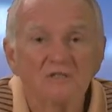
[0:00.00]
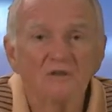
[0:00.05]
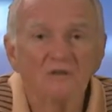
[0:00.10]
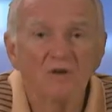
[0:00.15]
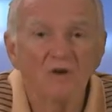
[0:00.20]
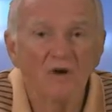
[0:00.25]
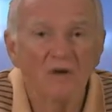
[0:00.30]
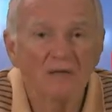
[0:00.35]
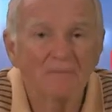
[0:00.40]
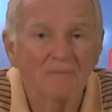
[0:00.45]
New
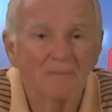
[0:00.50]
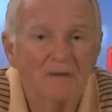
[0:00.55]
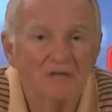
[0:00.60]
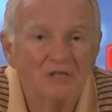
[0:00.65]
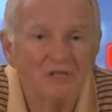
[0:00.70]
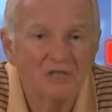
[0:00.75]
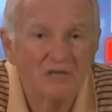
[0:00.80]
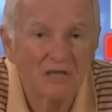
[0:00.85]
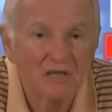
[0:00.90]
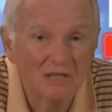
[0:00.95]

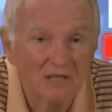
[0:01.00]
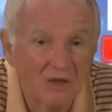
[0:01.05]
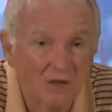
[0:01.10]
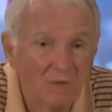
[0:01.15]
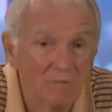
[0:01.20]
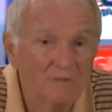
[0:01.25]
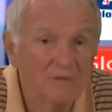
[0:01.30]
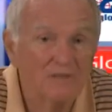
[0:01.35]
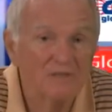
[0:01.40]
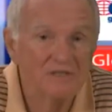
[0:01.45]
York-based
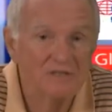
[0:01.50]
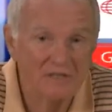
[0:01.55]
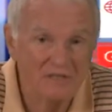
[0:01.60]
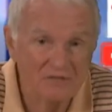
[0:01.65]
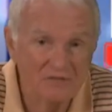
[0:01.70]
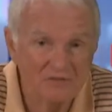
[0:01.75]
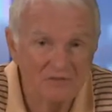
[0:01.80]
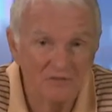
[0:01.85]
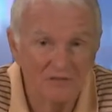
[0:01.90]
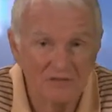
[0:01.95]
Global
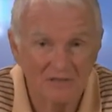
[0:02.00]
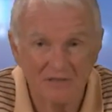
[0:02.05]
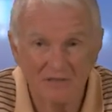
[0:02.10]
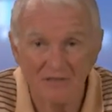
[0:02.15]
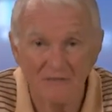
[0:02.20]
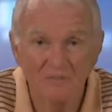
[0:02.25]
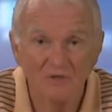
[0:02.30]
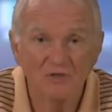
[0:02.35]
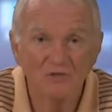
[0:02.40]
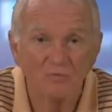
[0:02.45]
Industrial at
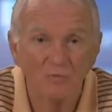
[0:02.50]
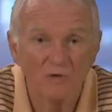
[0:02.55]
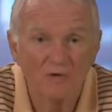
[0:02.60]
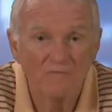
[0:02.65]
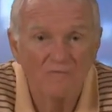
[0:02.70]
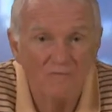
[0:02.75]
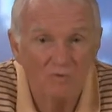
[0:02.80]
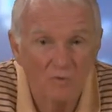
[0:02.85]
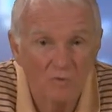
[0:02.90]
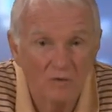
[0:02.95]
number
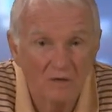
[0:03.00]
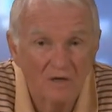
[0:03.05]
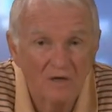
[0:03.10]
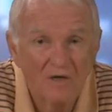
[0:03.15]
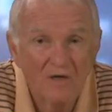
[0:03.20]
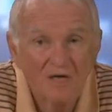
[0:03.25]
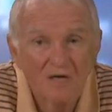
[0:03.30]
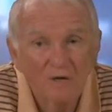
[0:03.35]
24